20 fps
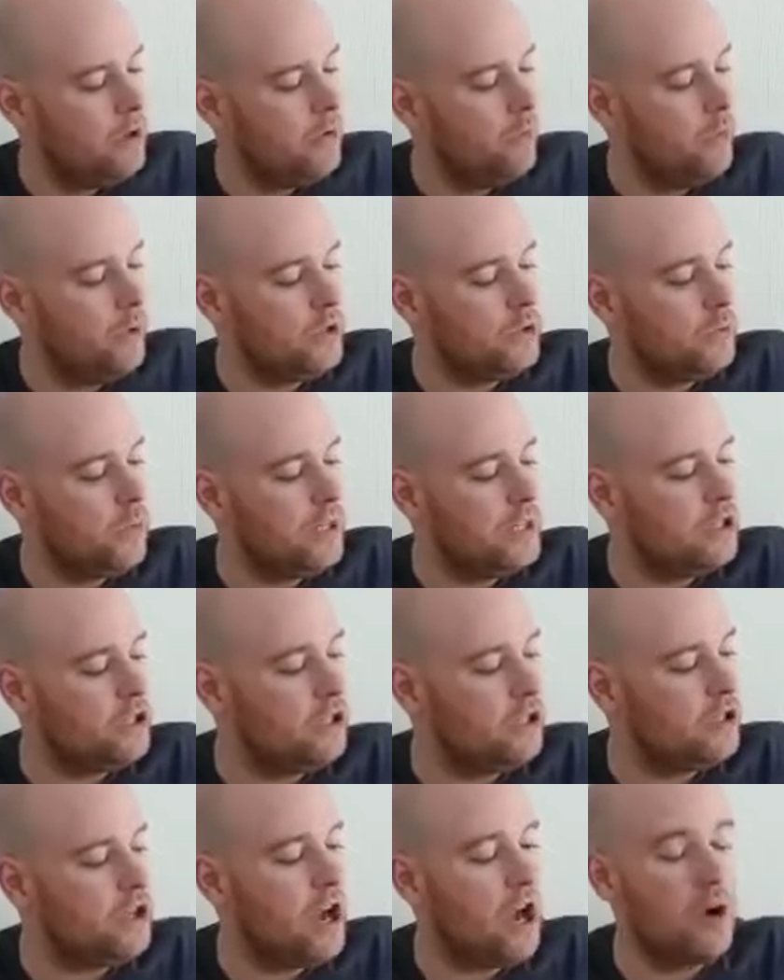which we
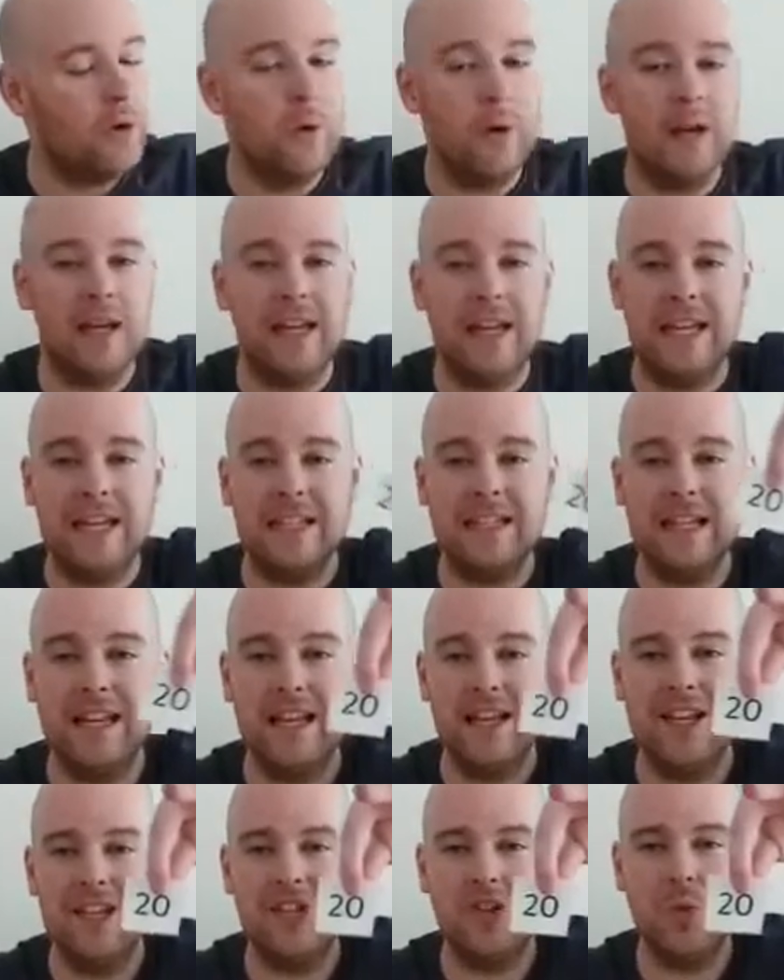should know is
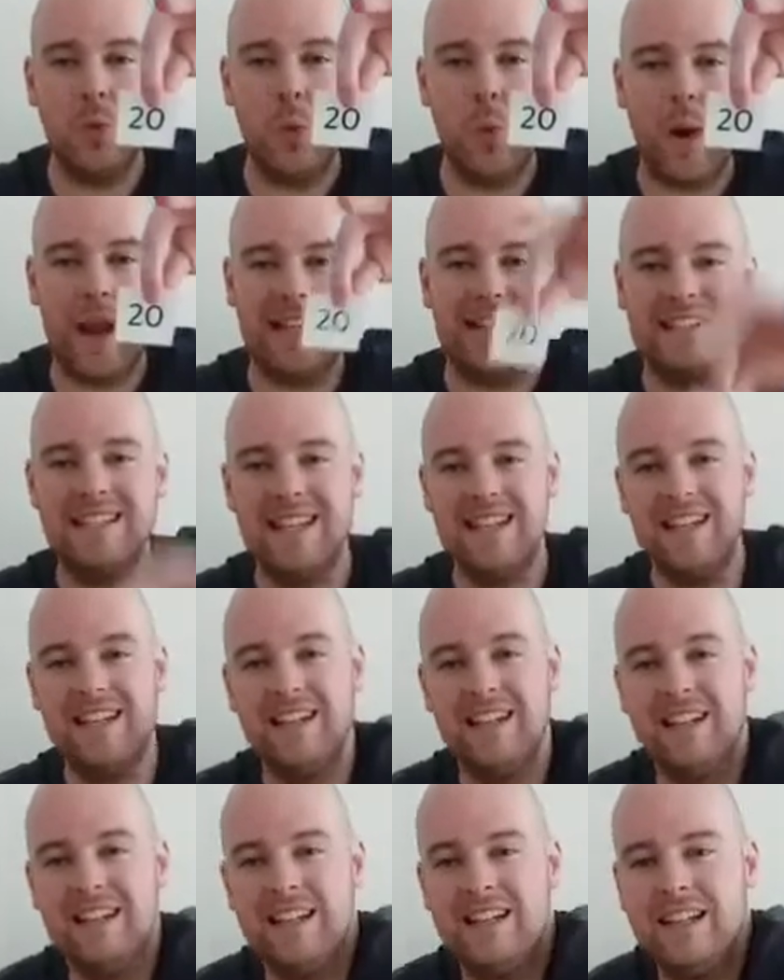20.
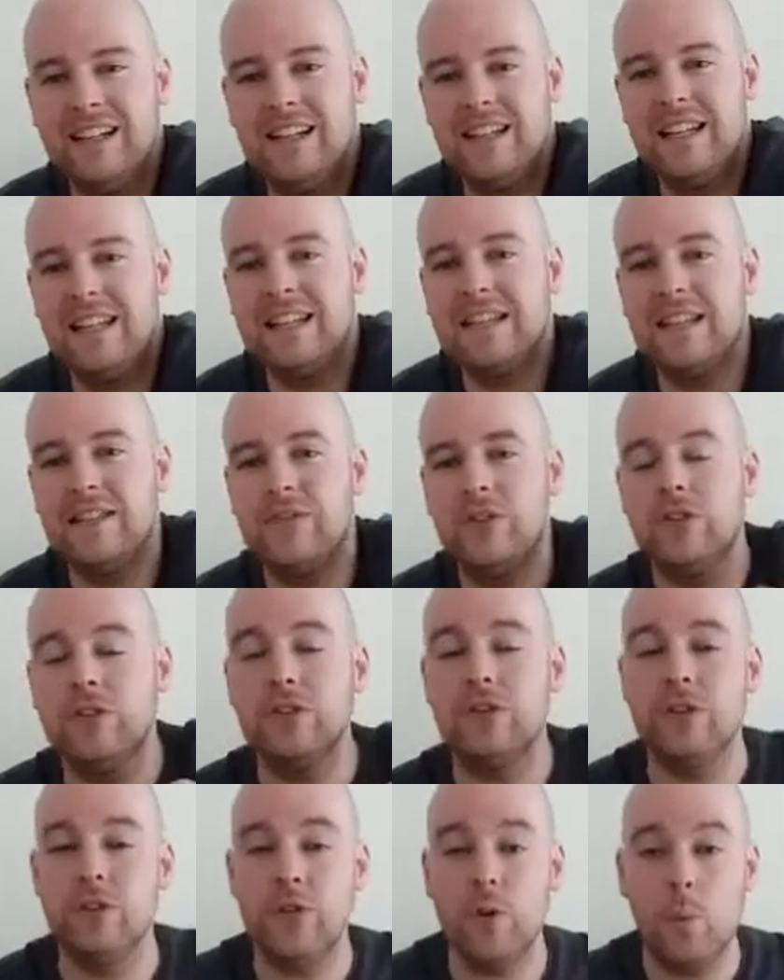Let's see if you can
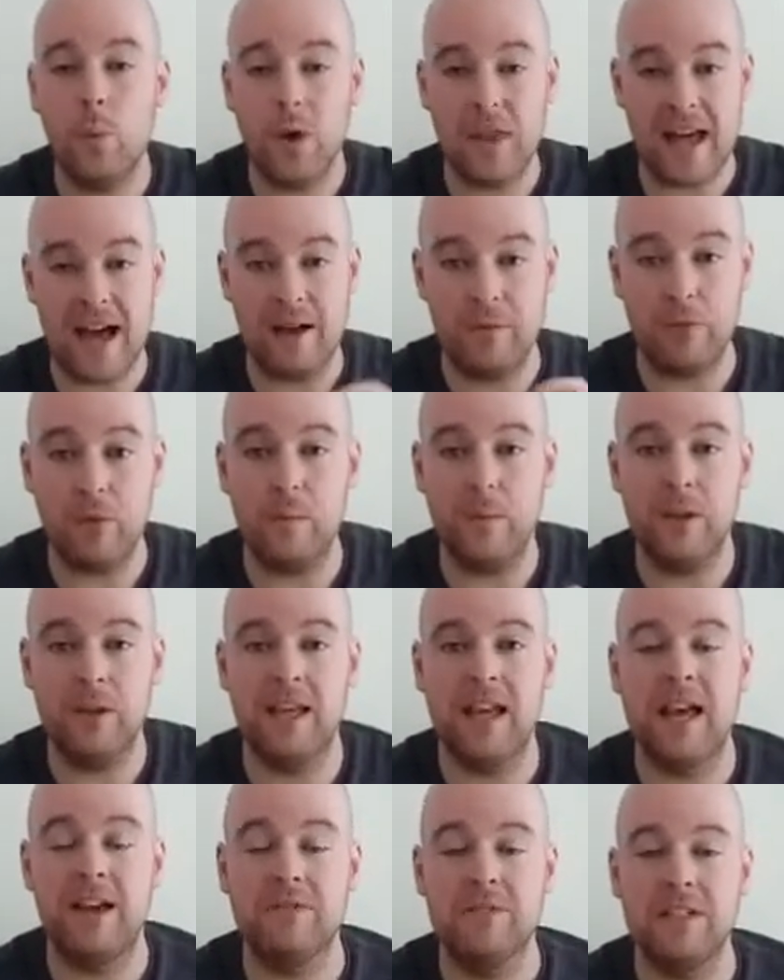do them without them on the
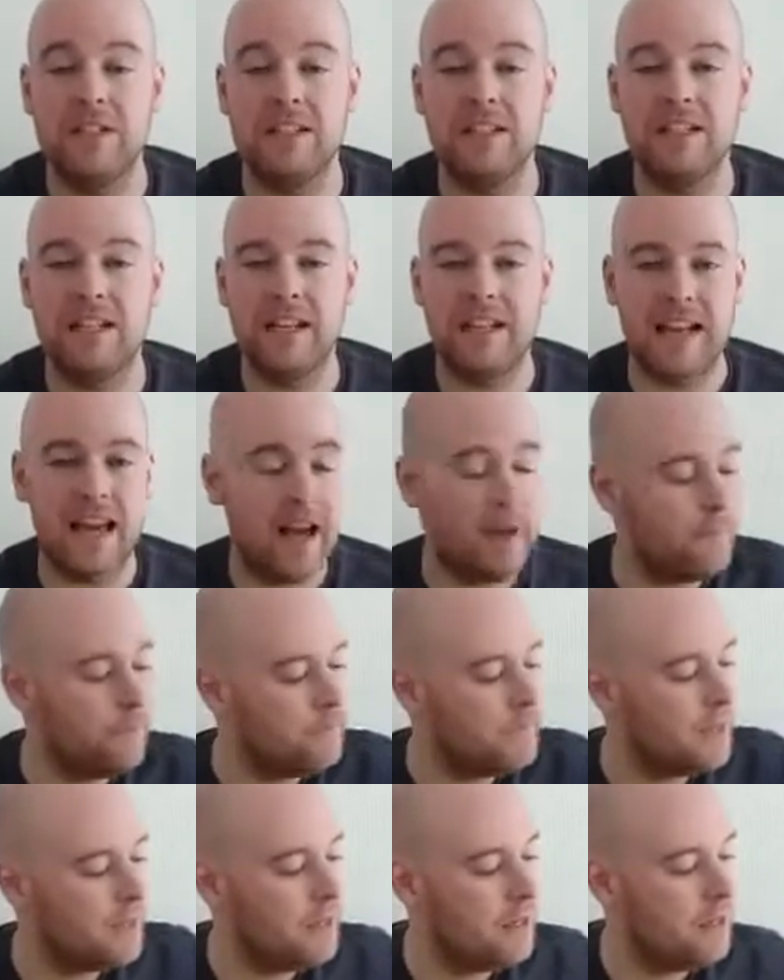counting stick now.
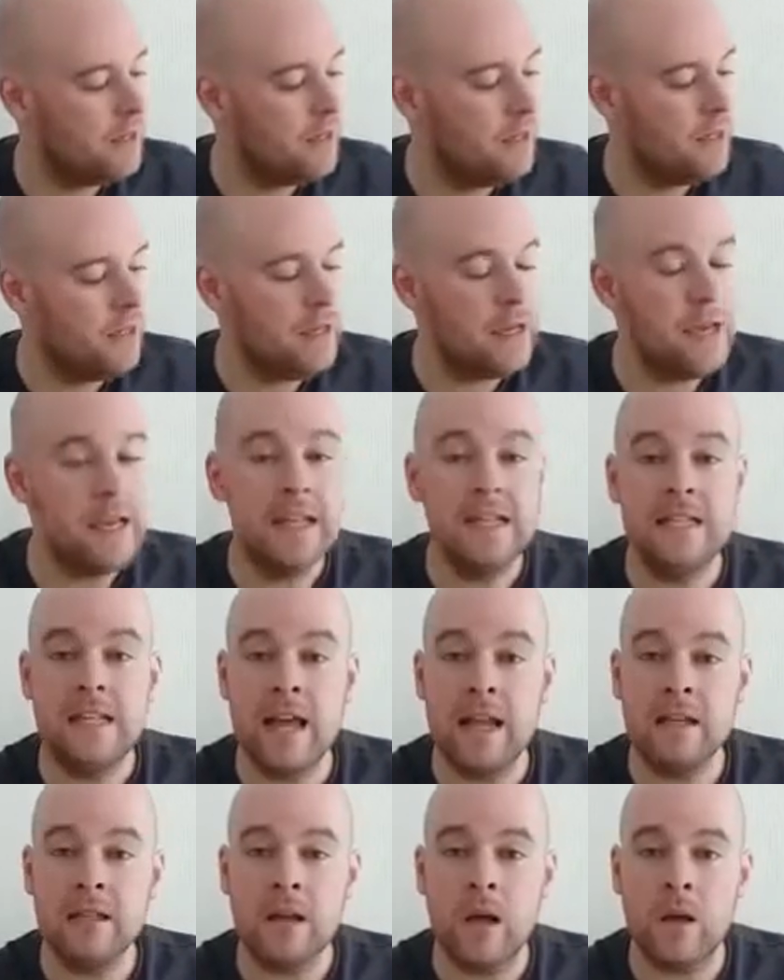
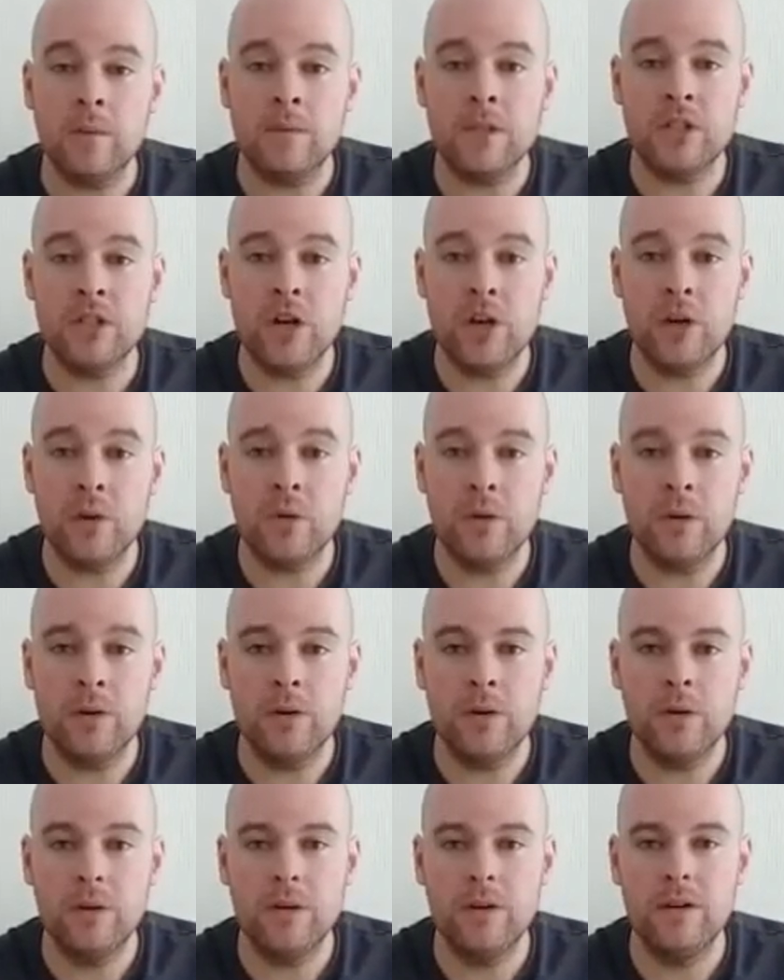10 times 2
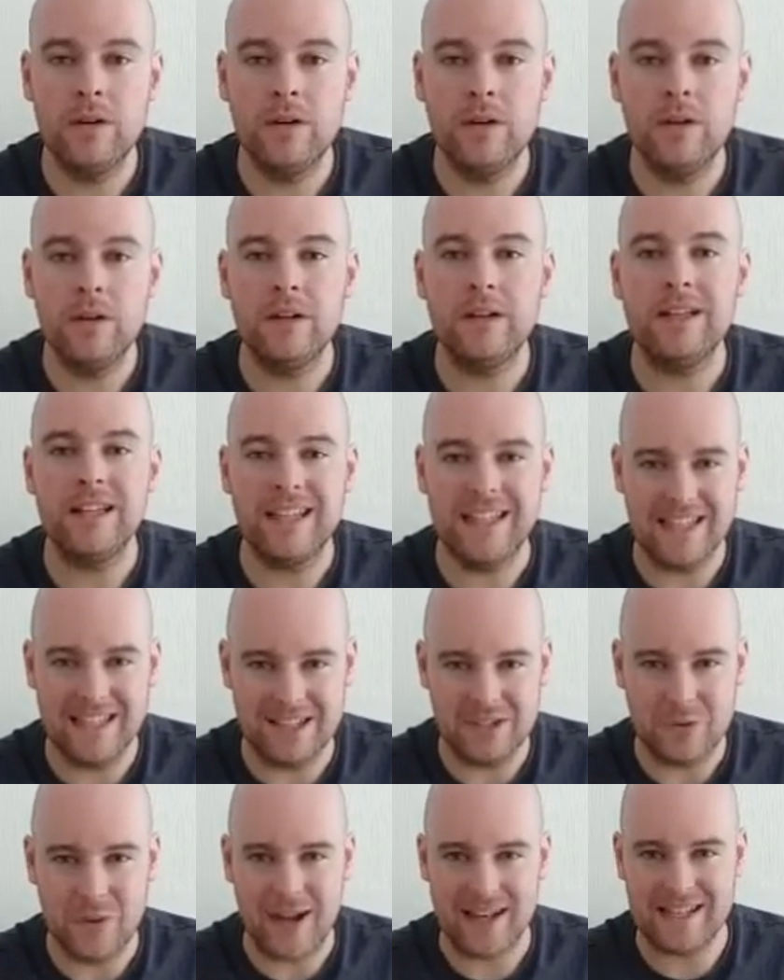
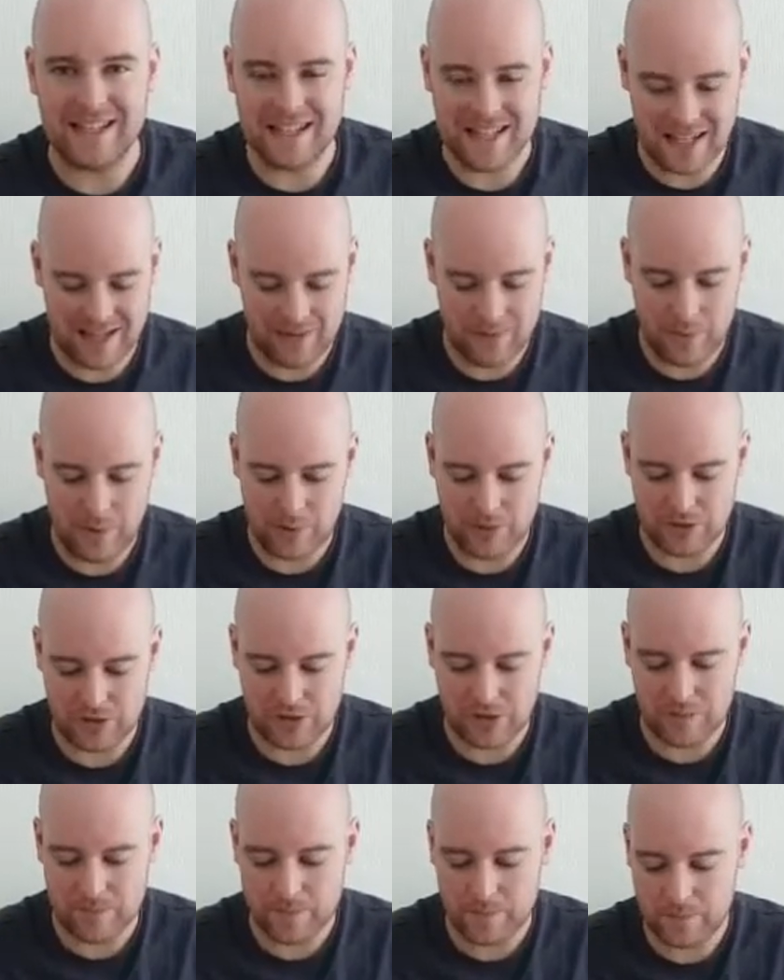is 20, well
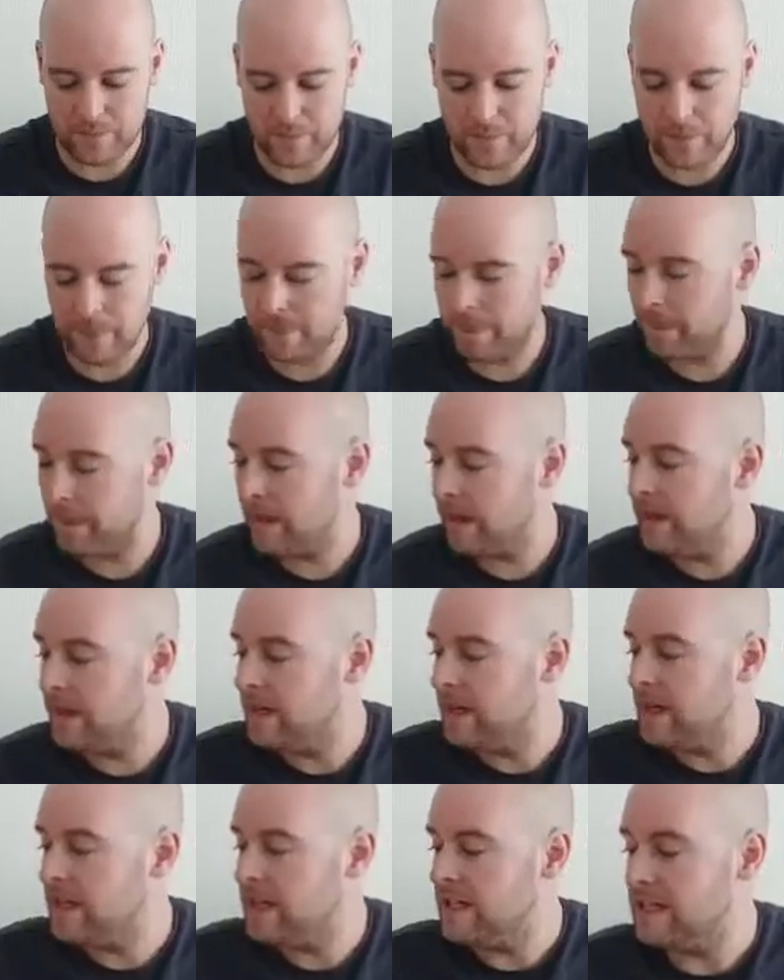done.
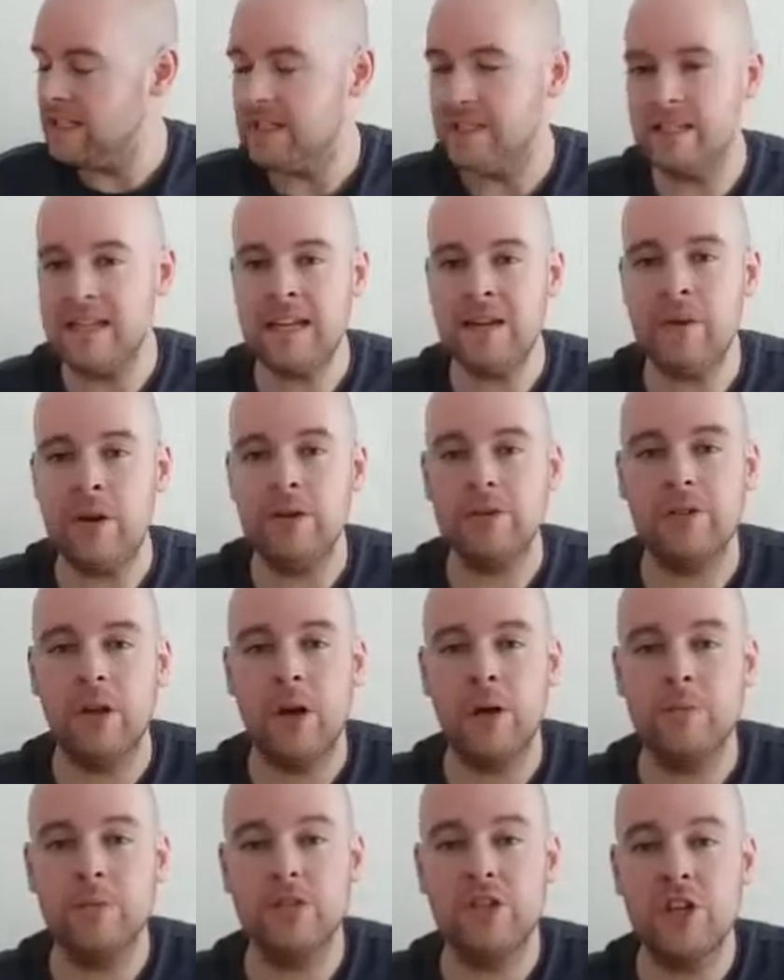0
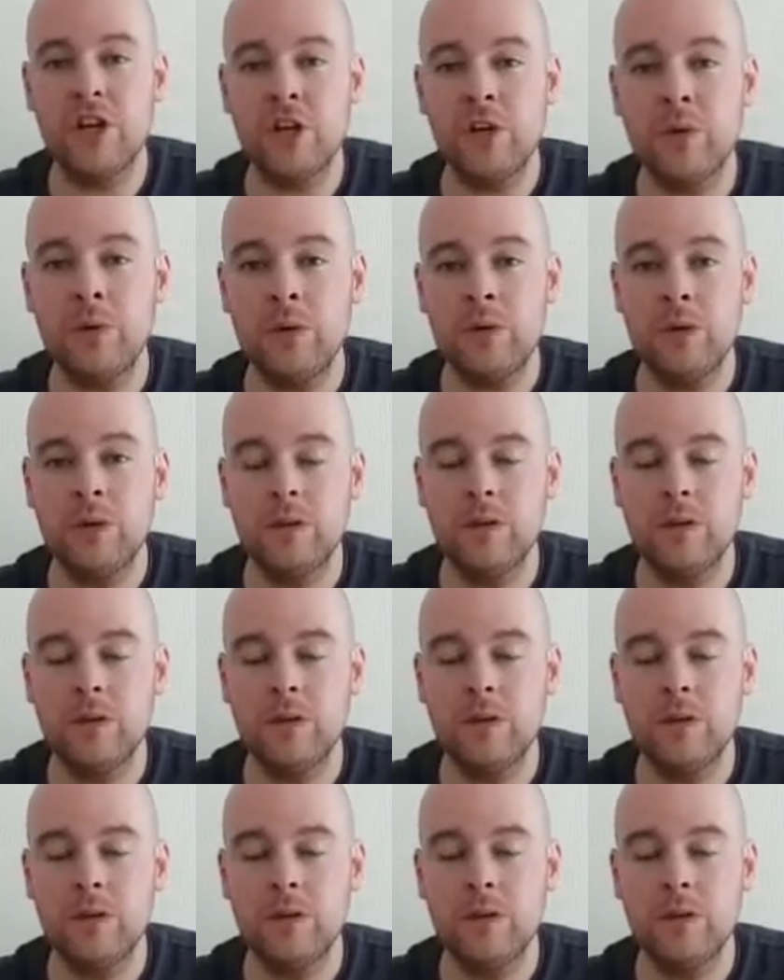times 2